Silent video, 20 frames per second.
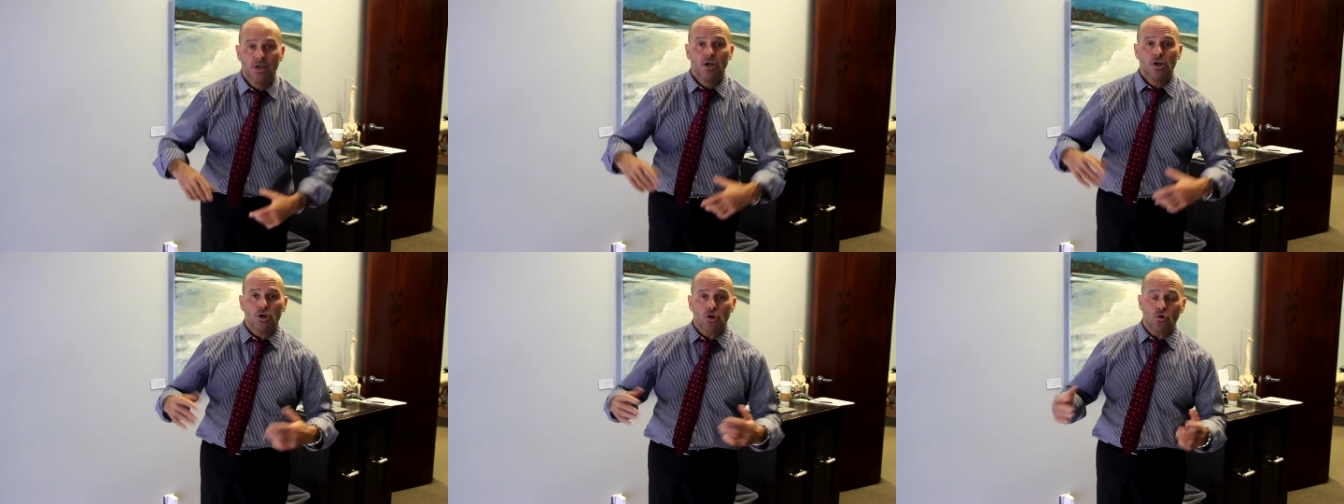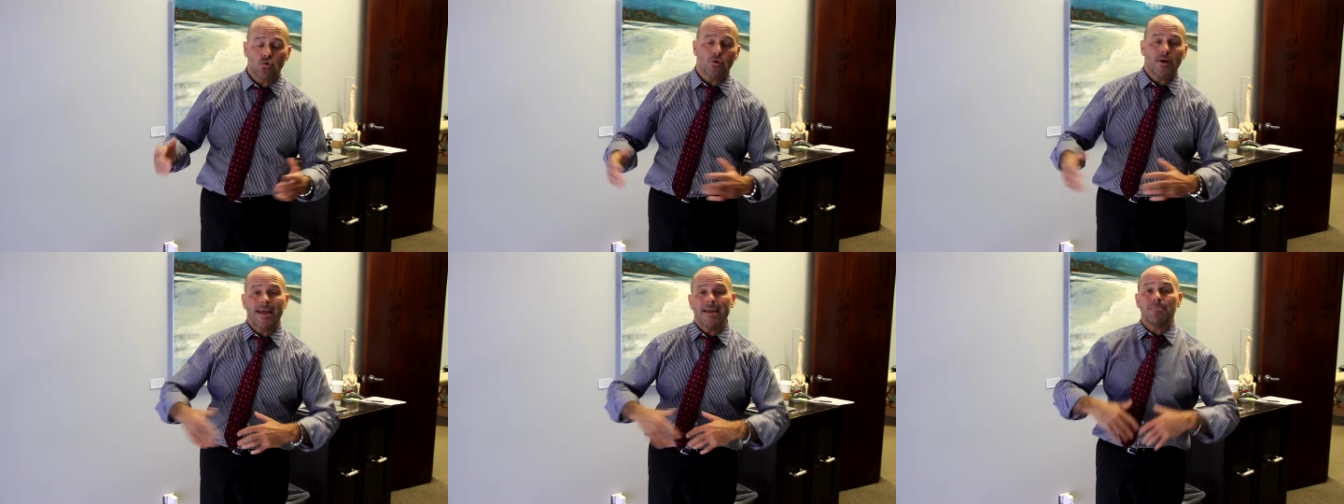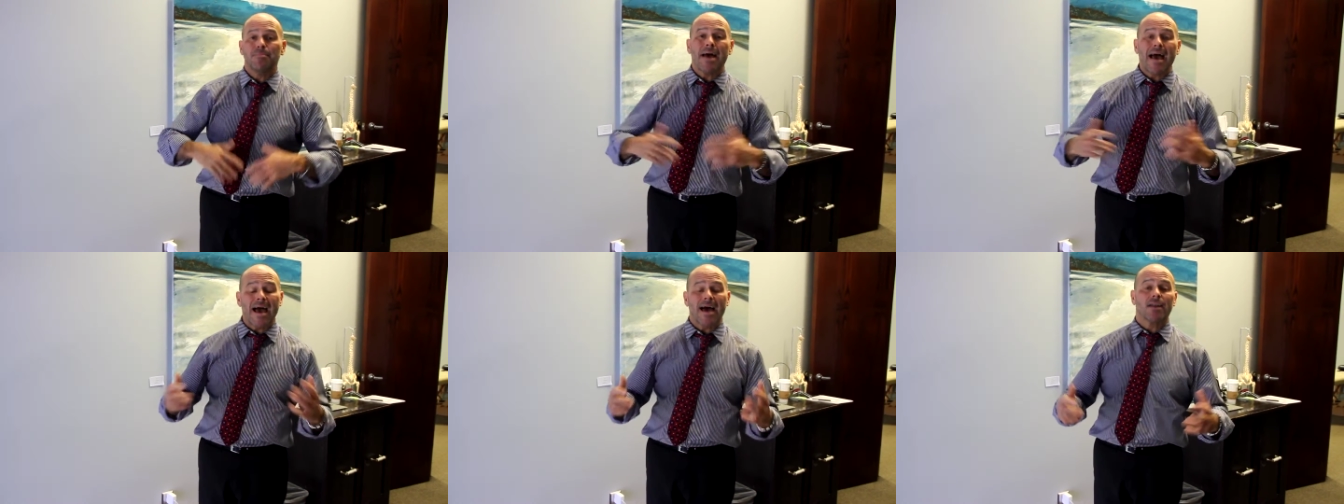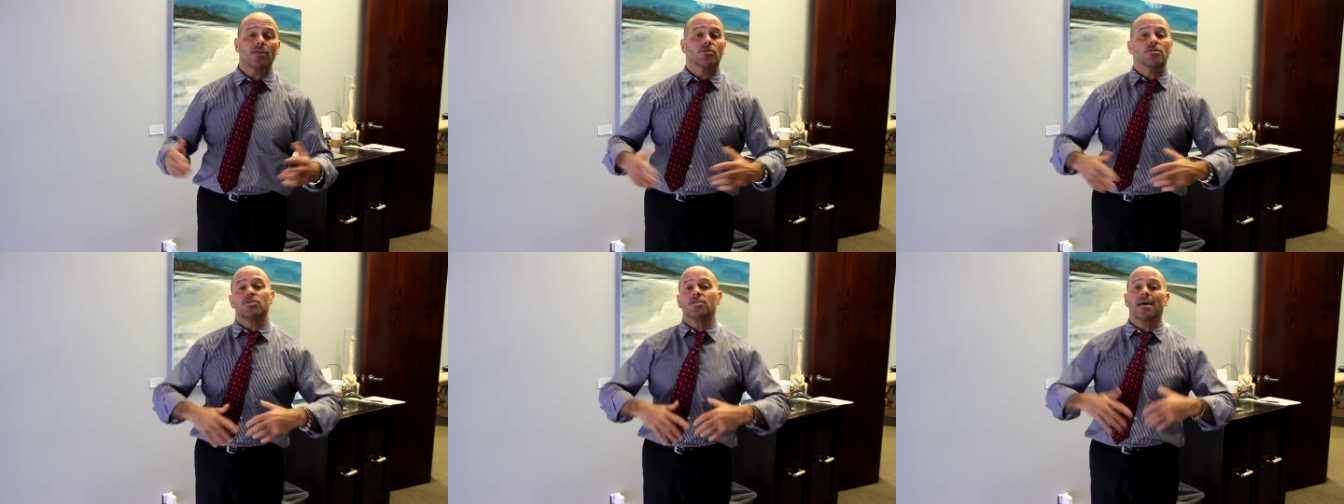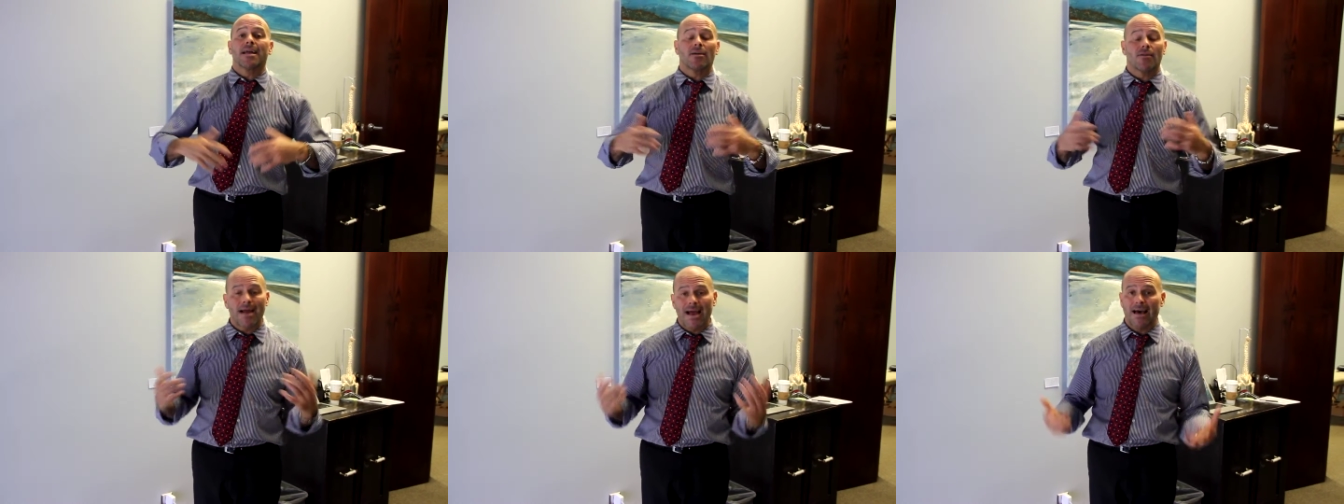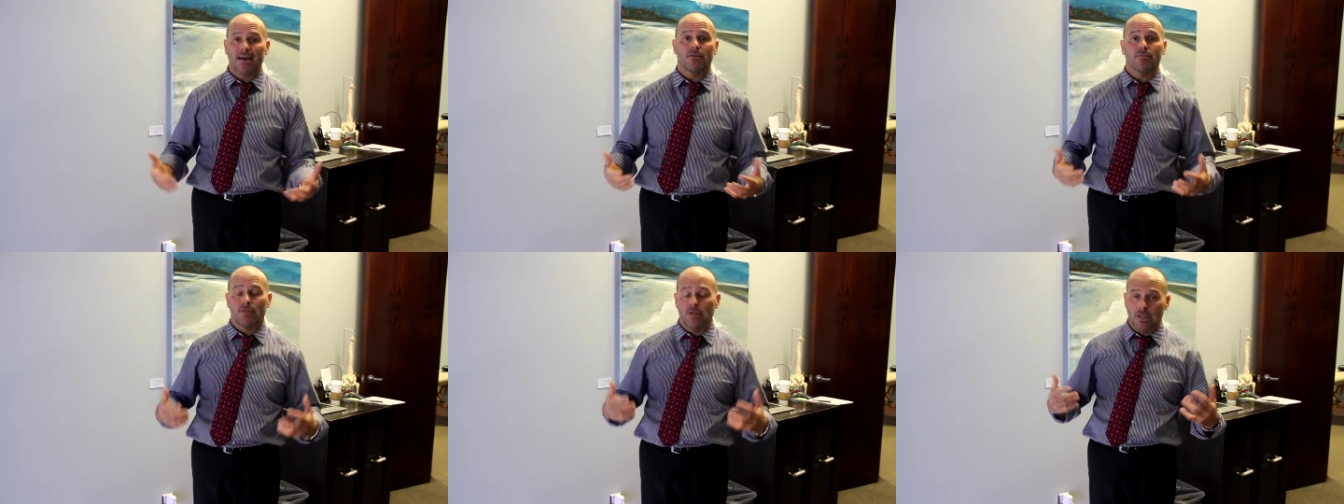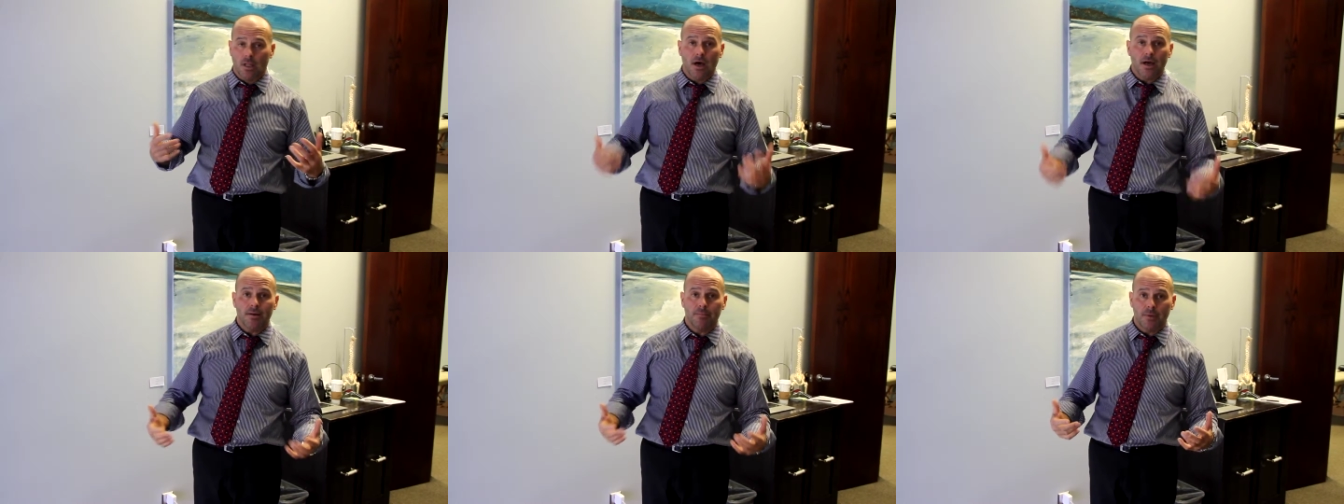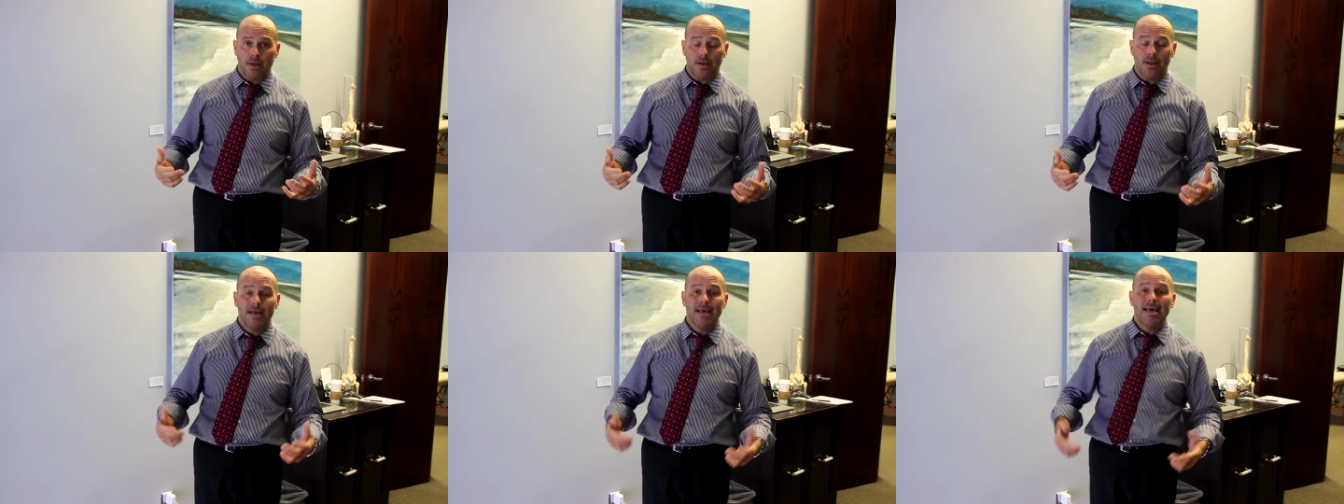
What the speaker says: create patterns that are out of alignment.